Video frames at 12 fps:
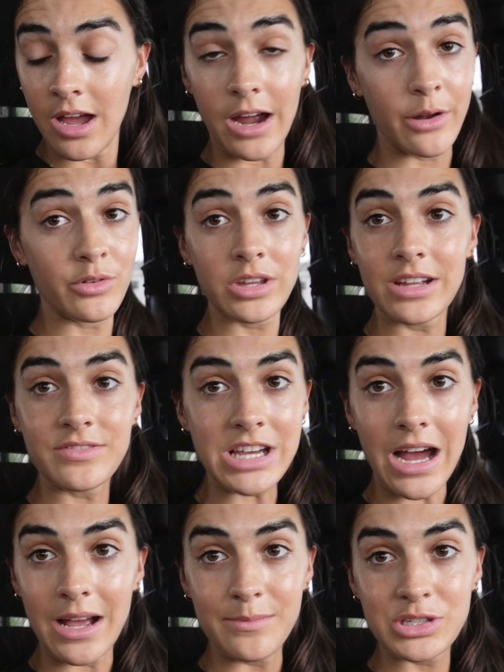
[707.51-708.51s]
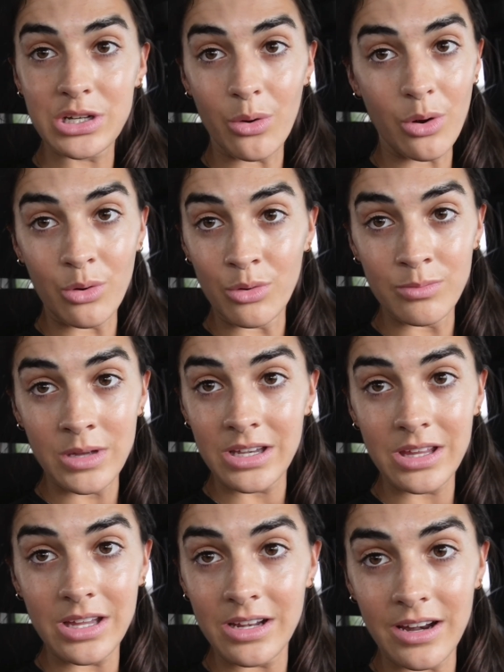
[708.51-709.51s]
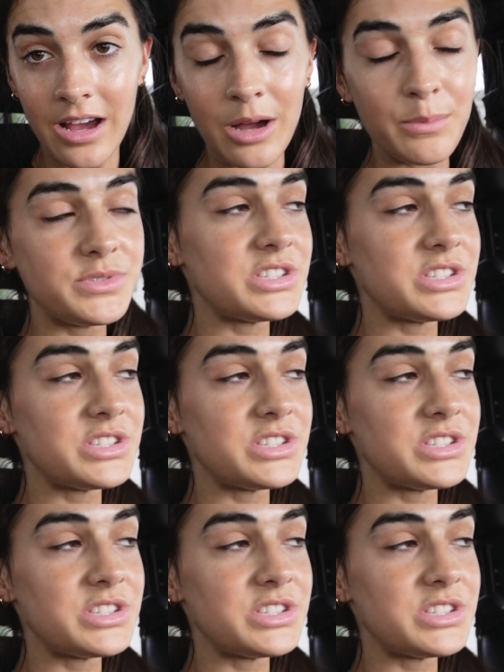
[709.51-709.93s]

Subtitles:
I don't really have time to go home and heat it up,